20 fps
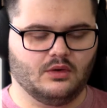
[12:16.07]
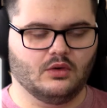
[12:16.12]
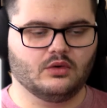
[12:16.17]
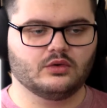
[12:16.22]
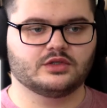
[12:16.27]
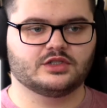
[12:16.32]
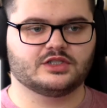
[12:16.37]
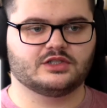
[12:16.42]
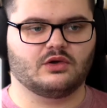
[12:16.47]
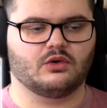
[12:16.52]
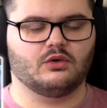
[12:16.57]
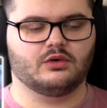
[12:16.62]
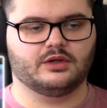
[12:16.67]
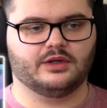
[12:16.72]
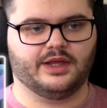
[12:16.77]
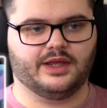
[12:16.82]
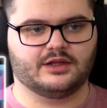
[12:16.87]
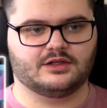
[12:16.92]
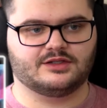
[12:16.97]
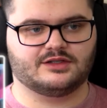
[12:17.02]
Oh, just
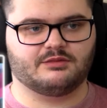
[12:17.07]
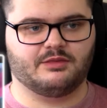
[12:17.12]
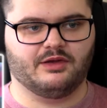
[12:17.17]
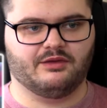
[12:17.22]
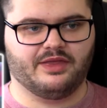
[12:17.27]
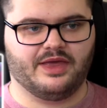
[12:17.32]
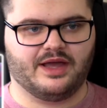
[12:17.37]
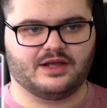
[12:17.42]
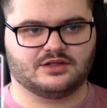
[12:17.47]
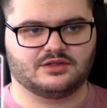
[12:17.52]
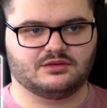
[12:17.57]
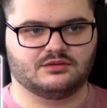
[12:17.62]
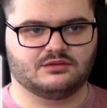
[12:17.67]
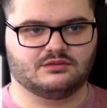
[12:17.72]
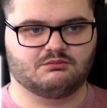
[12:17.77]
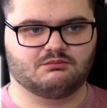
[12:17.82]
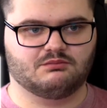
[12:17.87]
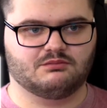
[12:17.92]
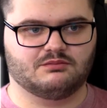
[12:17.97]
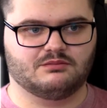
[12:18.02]
just melt the actual
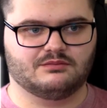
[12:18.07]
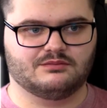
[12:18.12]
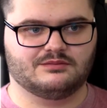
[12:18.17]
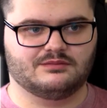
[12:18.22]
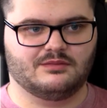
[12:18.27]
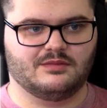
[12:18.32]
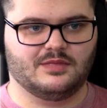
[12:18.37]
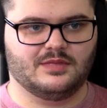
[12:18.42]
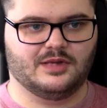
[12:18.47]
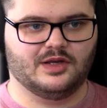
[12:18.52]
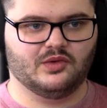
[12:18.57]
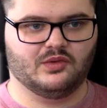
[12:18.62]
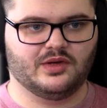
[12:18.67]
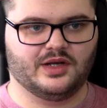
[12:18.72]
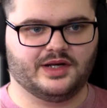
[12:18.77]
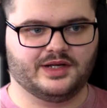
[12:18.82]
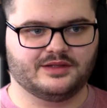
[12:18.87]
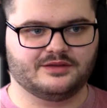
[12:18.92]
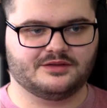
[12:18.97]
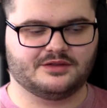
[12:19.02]
little
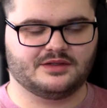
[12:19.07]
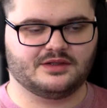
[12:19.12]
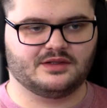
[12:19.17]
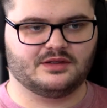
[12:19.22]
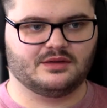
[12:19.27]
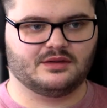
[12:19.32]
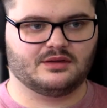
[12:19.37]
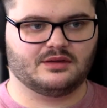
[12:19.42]
lines in it.